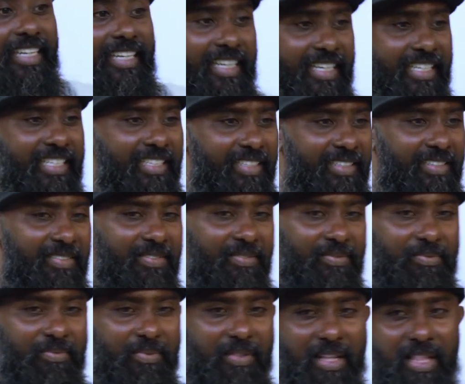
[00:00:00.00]
generation.
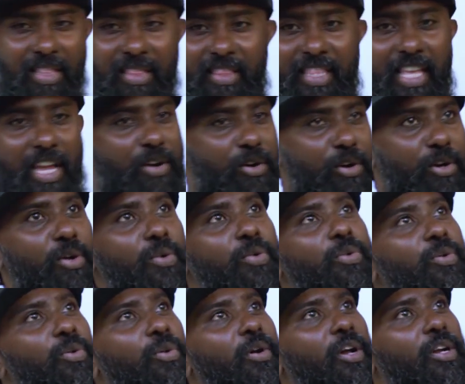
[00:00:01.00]
They don't know
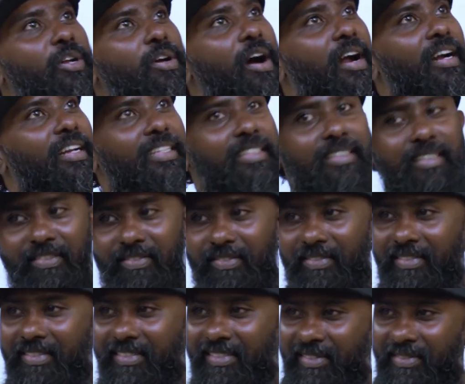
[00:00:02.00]
who or God
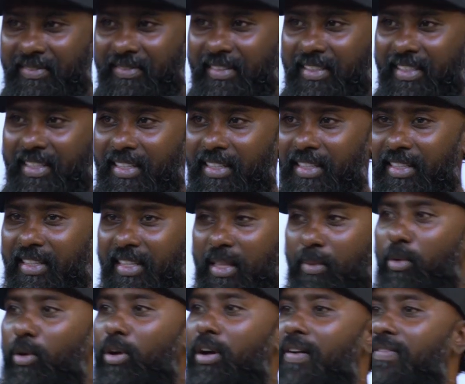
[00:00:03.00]
itself.
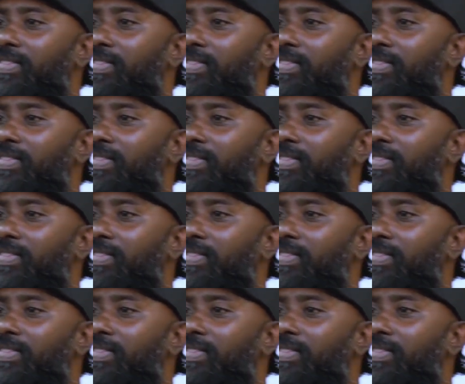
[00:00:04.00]
The book